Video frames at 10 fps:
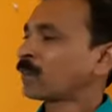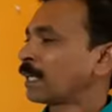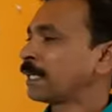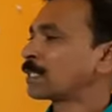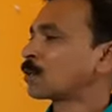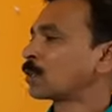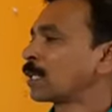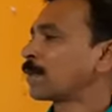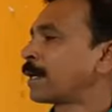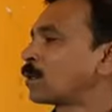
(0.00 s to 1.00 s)
It is root
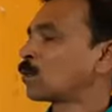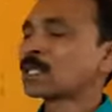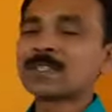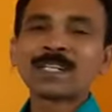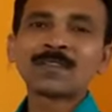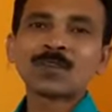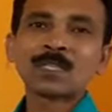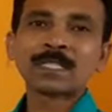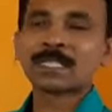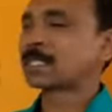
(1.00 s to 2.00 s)
3 by 2. What is the value of
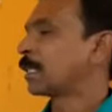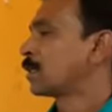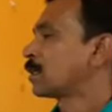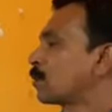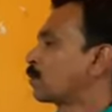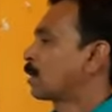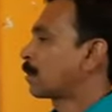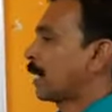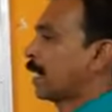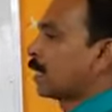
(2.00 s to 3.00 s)
cos 60? 1
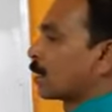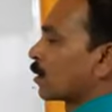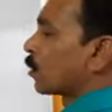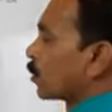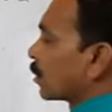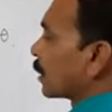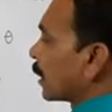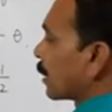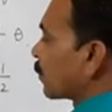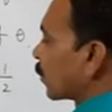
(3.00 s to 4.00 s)
by 2.
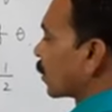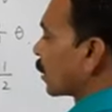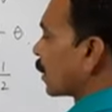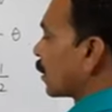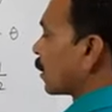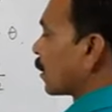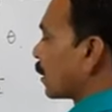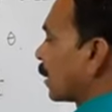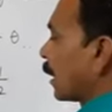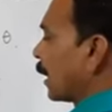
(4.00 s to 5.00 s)
Therefore,
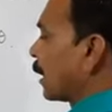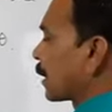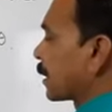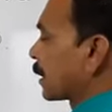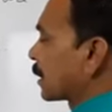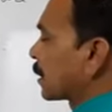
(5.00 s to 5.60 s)
LHS